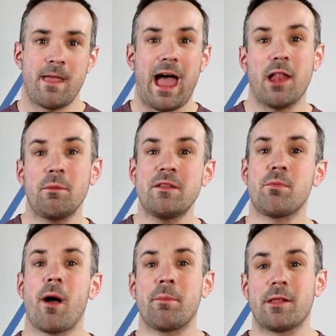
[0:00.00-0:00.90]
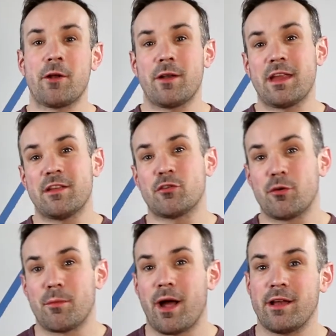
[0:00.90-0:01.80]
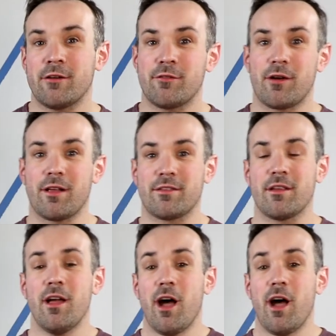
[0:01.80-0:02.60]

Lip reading: Halloween's popularity is a reminder for us